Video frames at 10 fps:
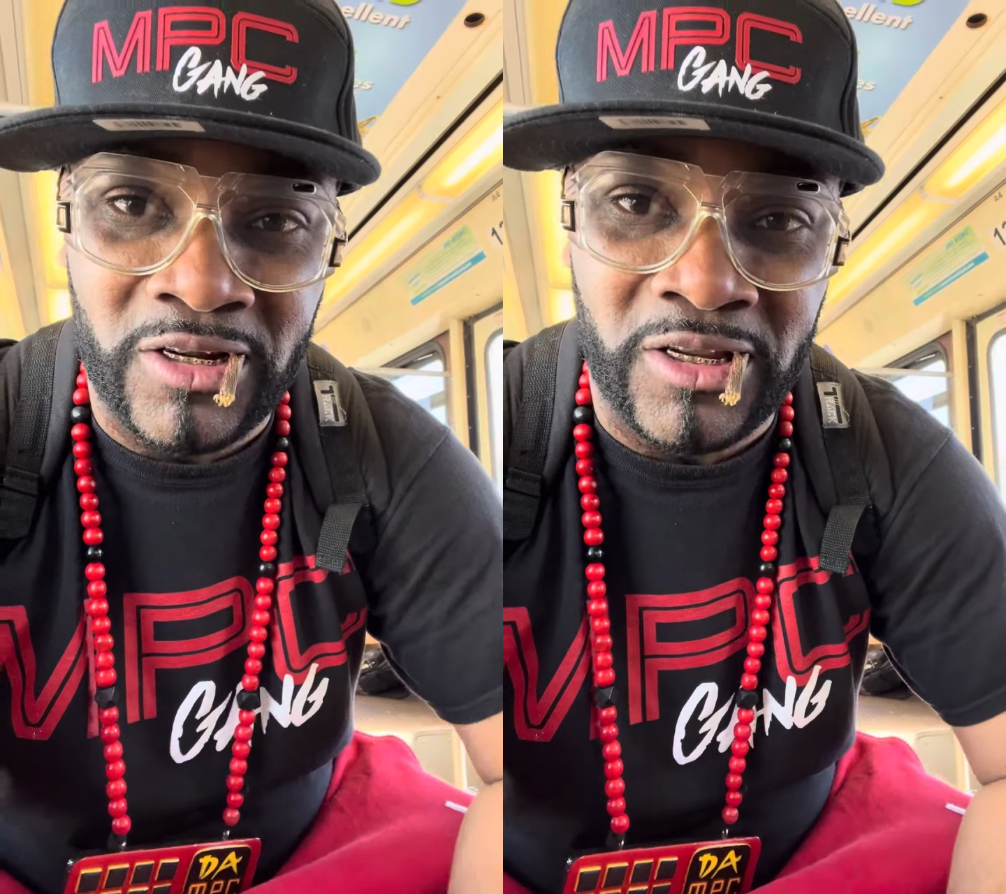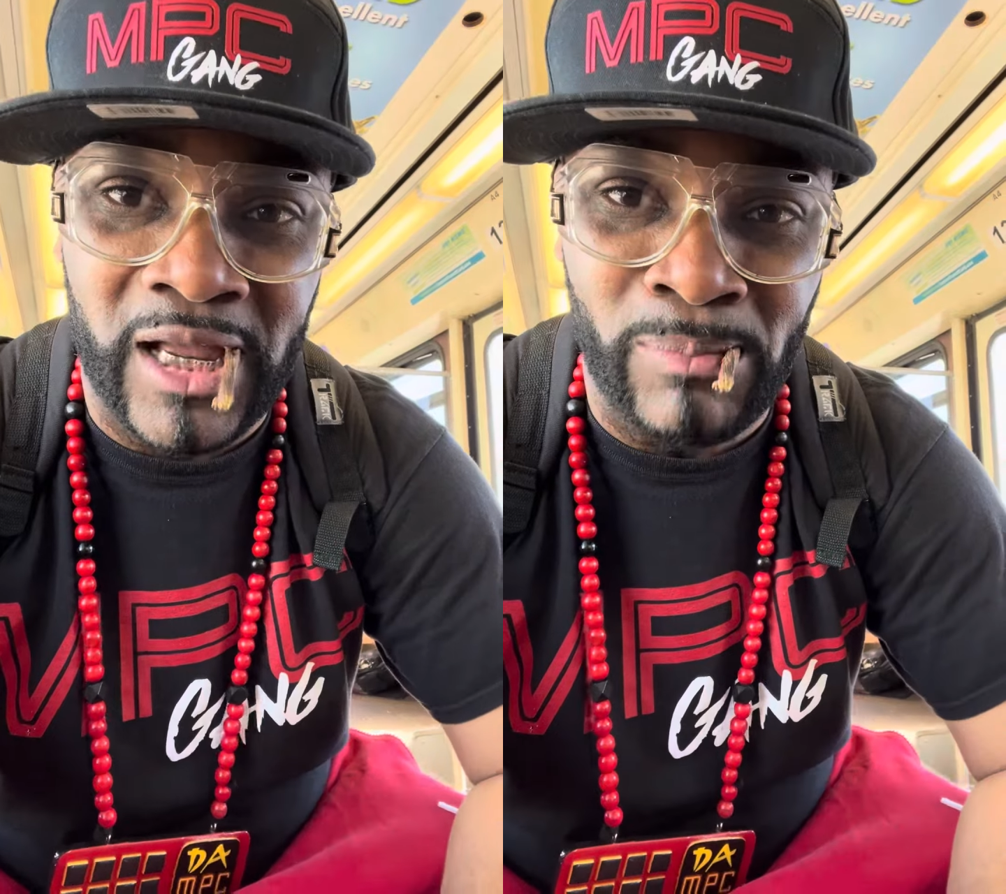
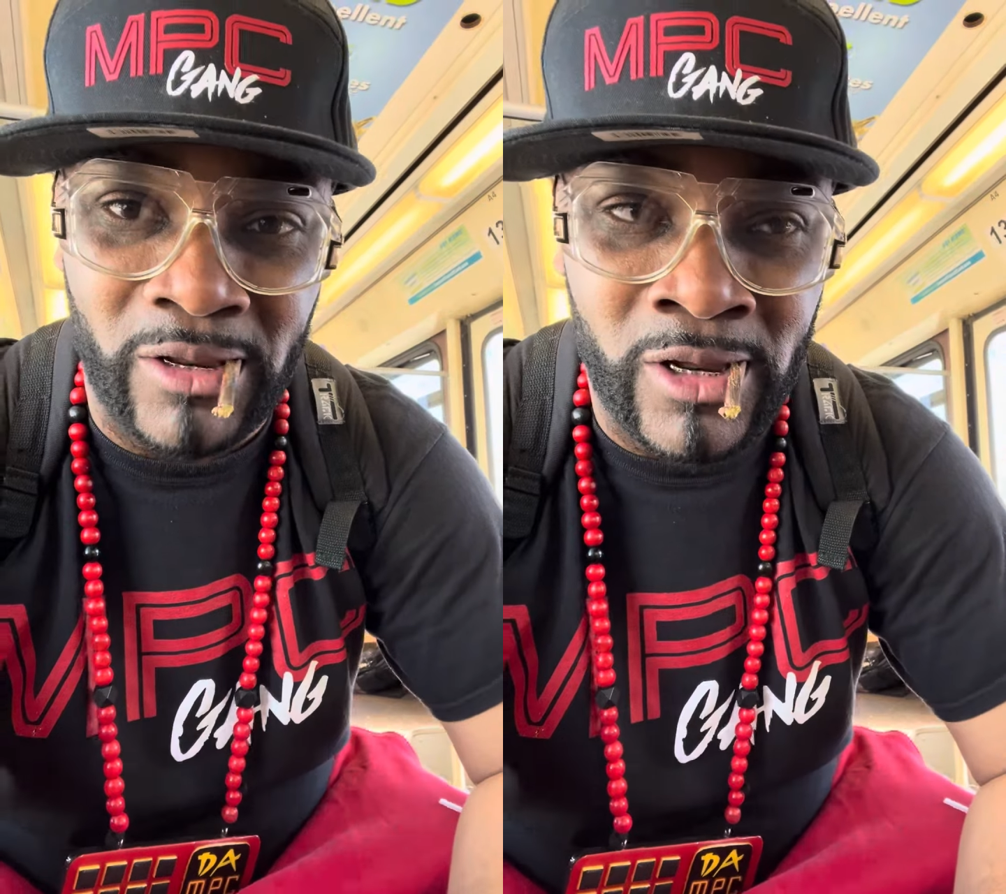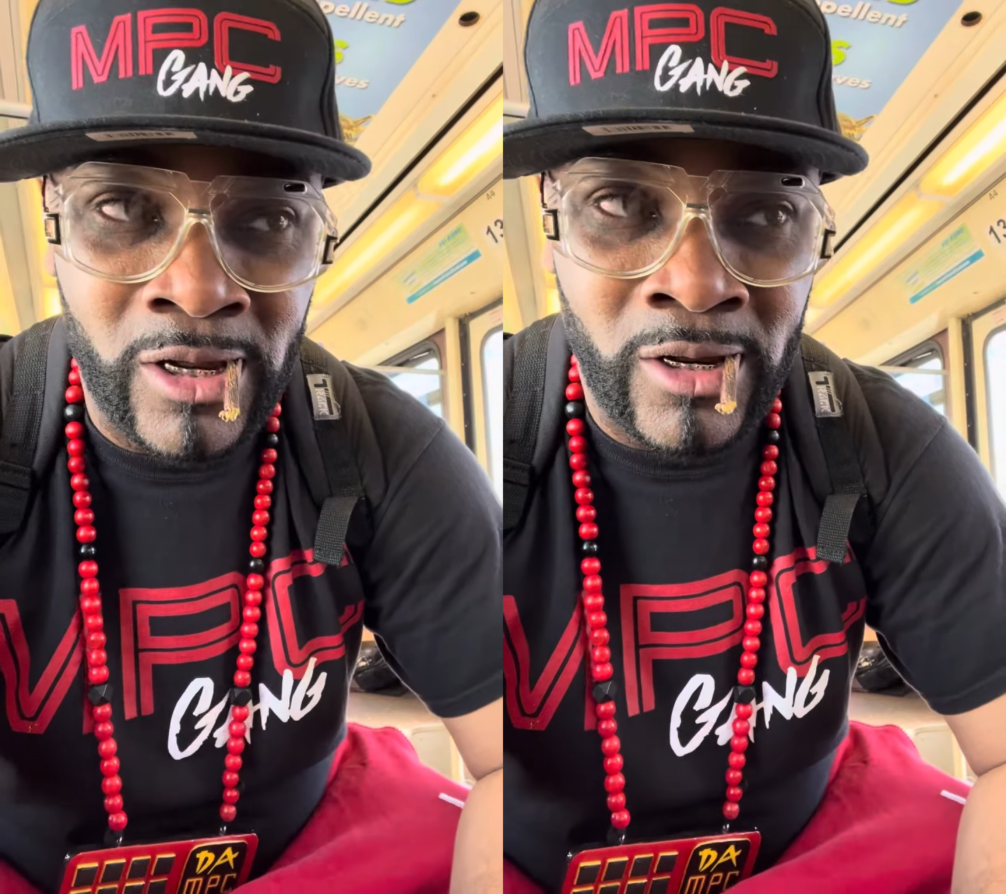stomach.
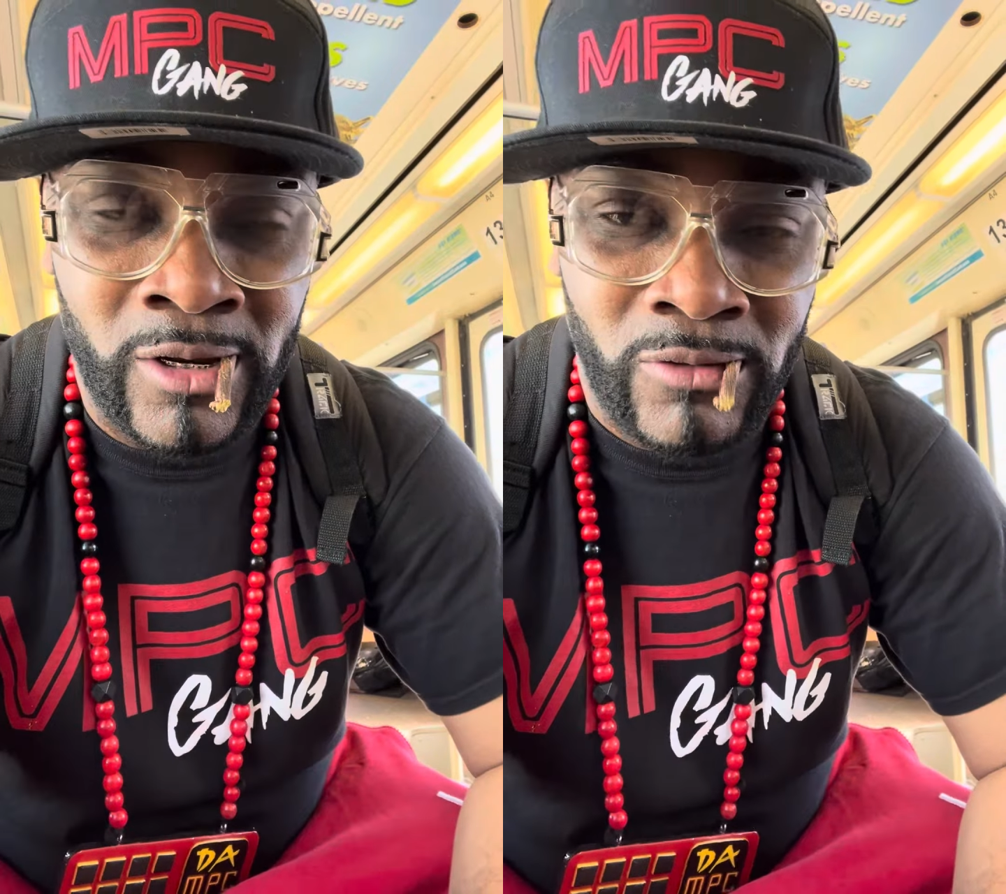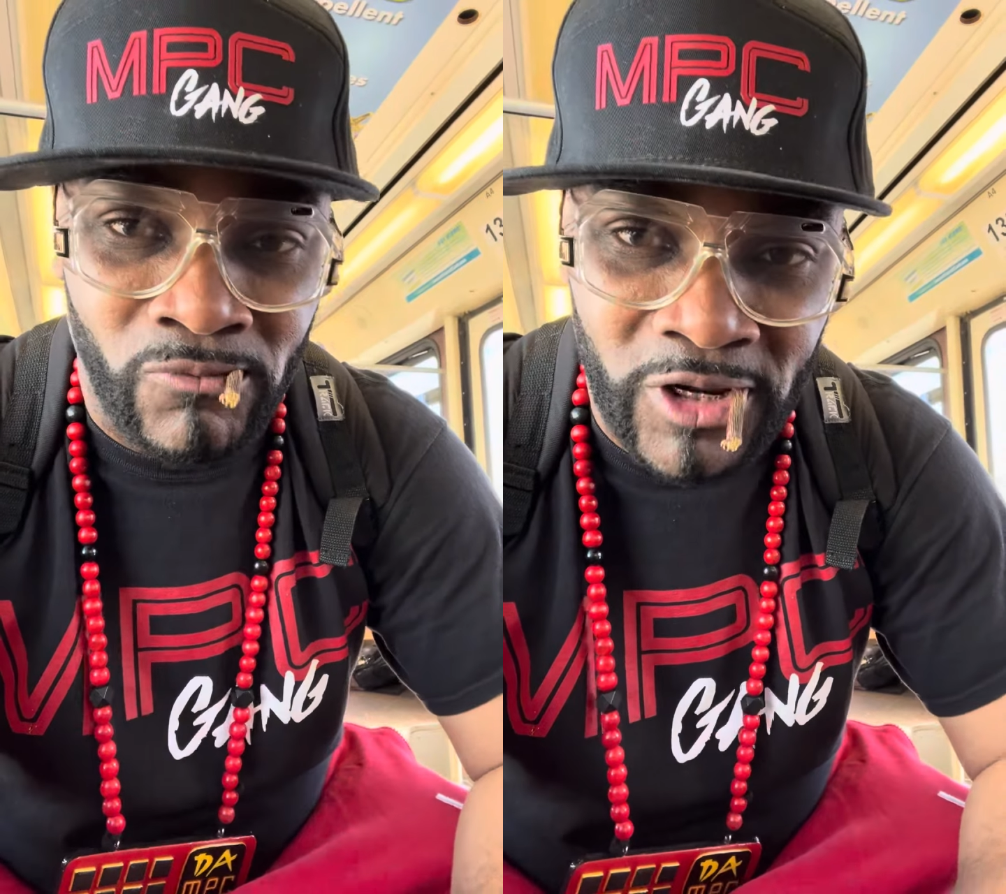
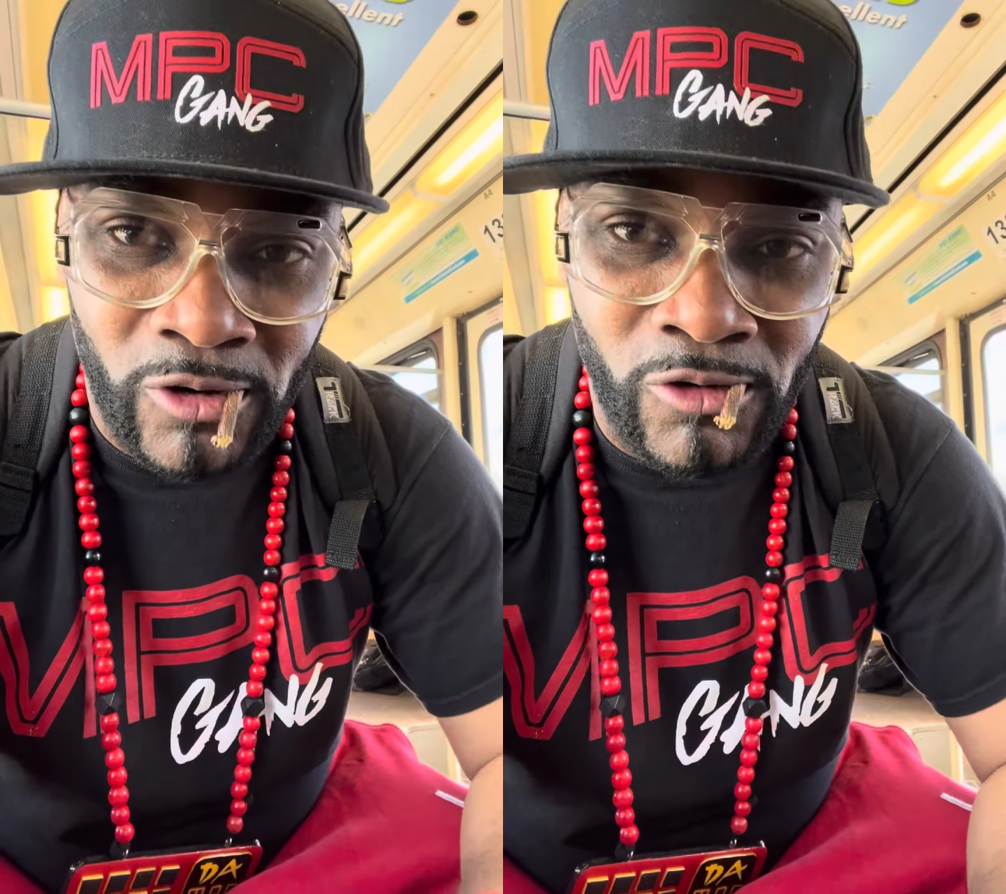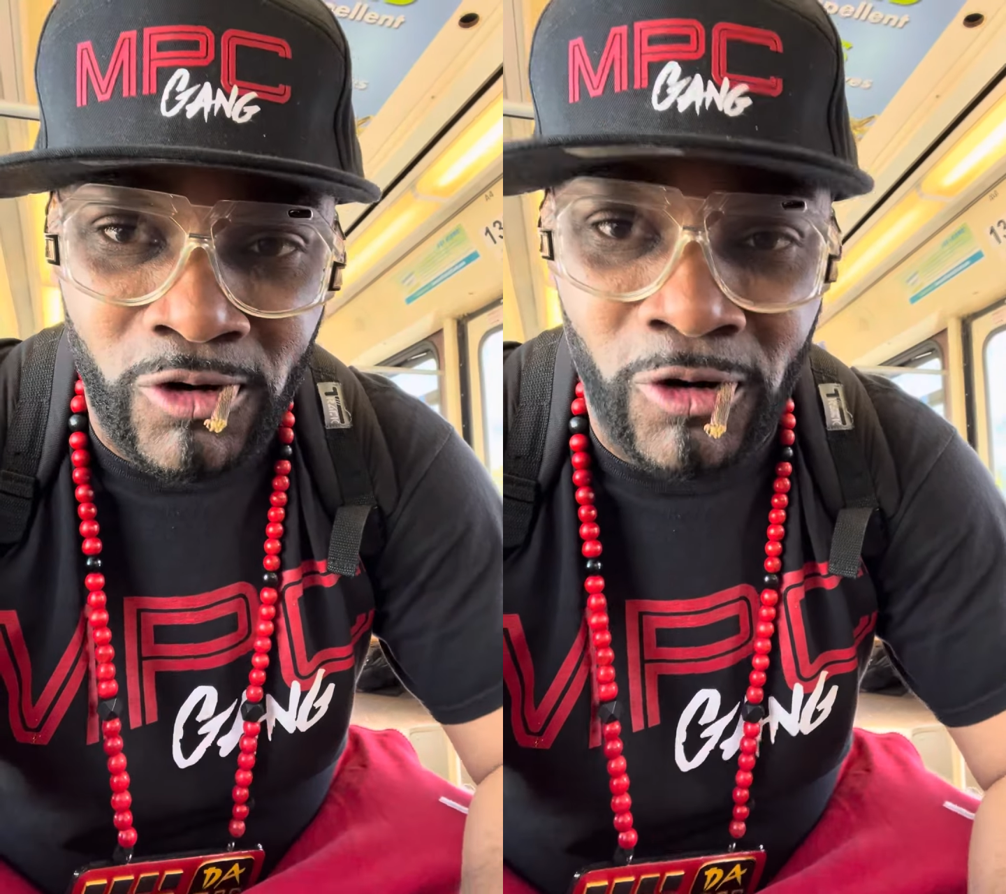We
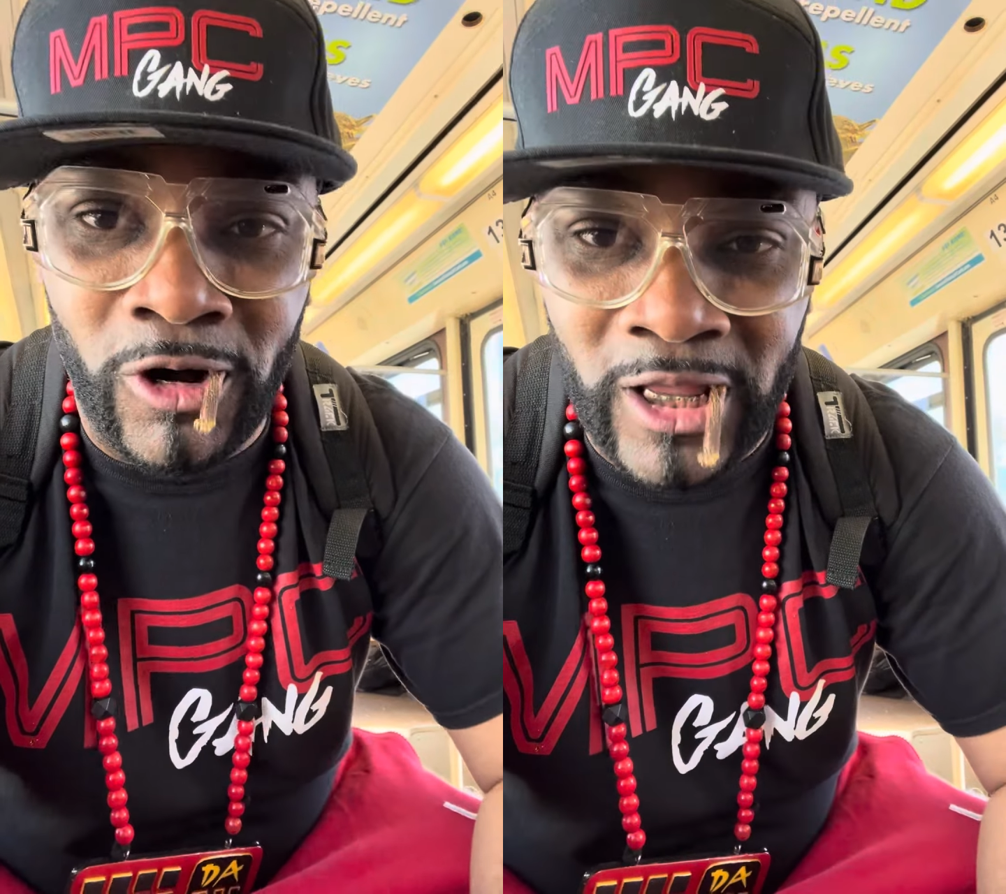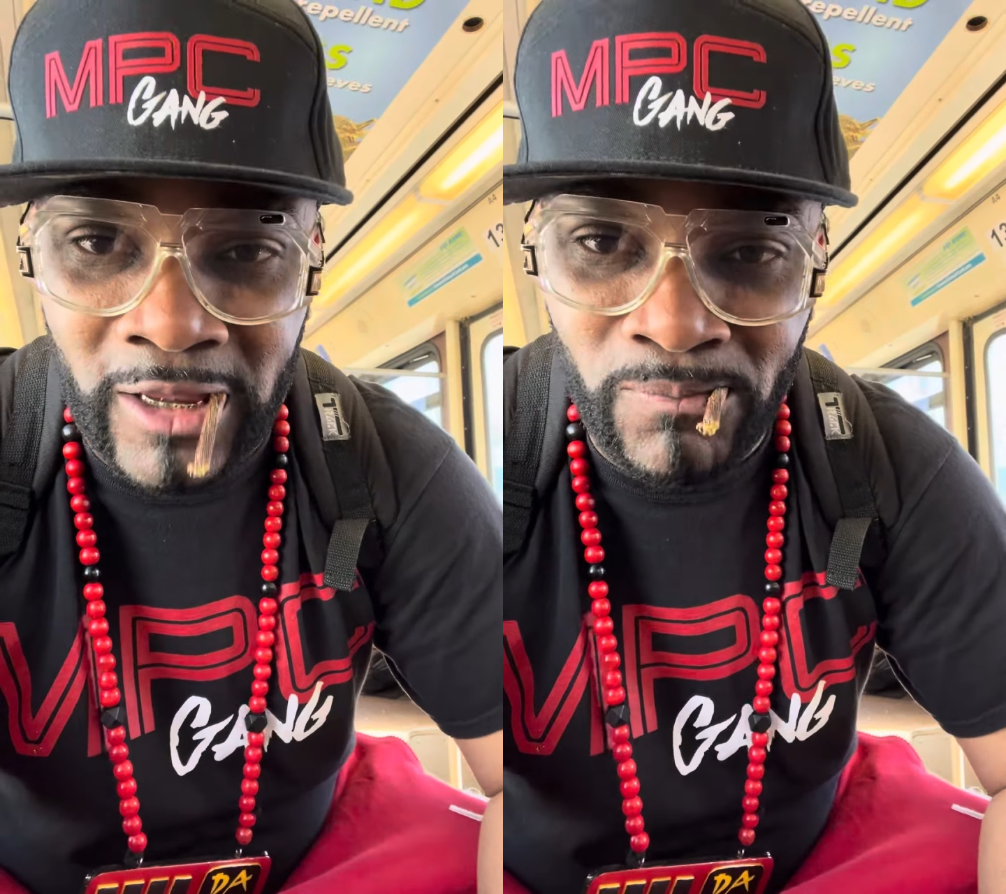gonna
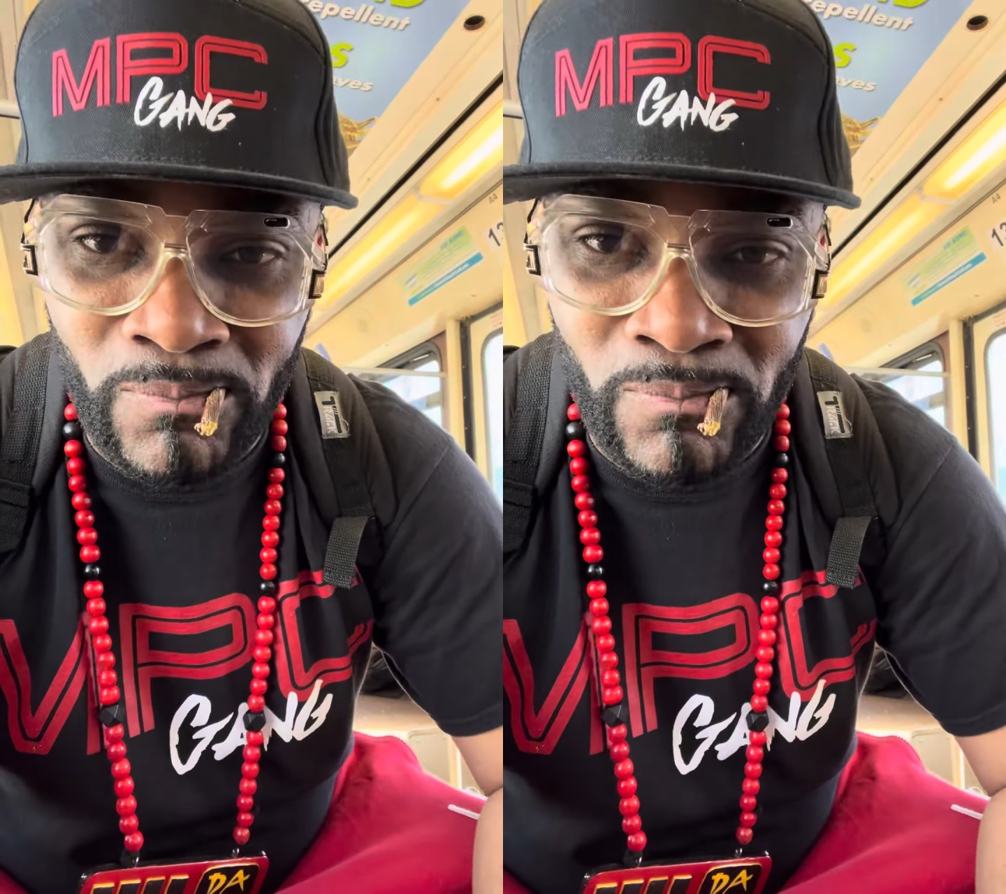call it